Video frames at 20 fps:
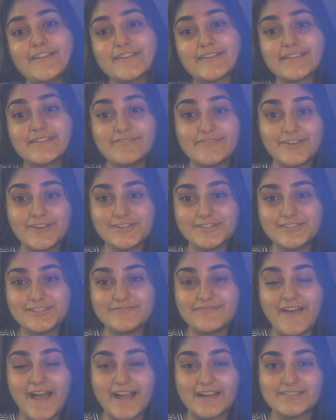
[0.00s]
Your conversion
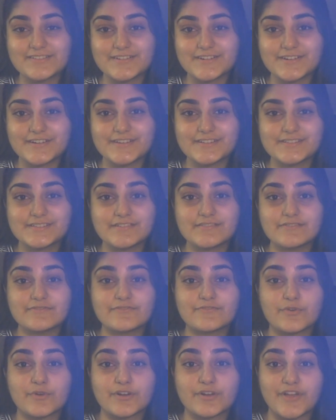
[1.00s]
factors
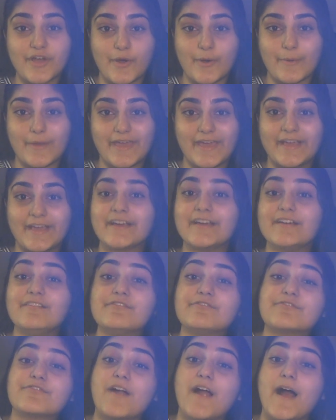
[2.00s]
for going
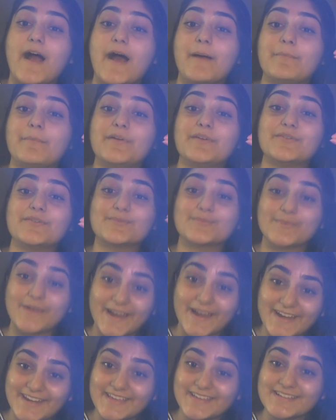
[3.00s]
from
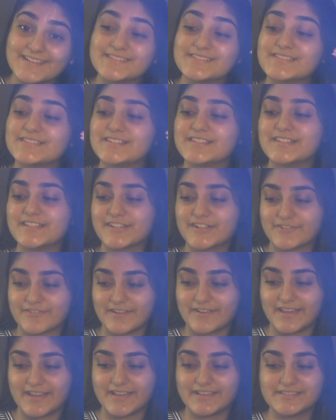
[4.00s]
radians to
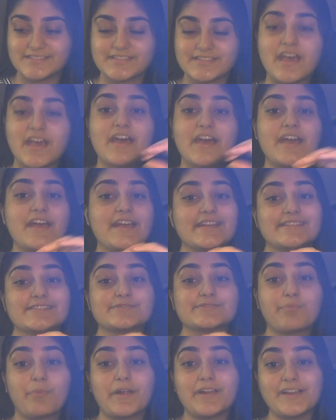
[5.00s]
degrees
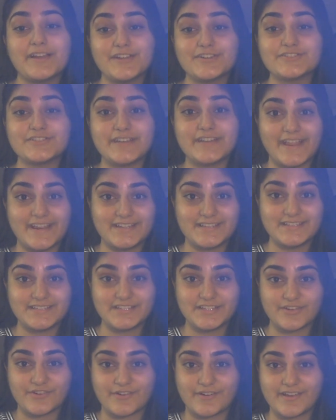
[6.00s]
is 180
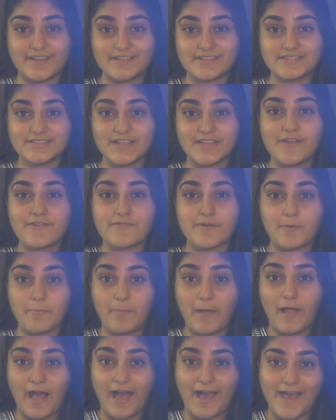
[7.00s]
degrees over
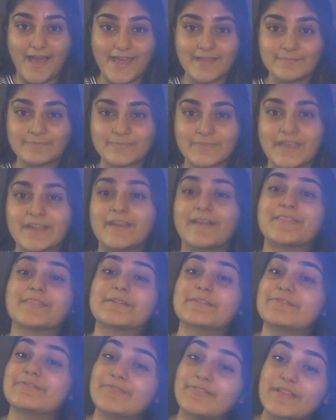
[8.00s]
pi, and on the
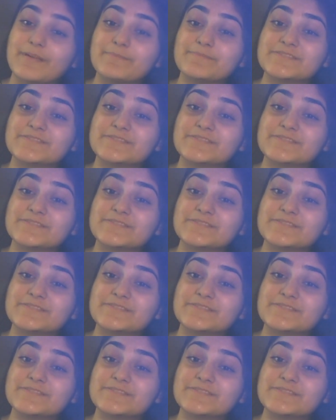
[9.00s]
flip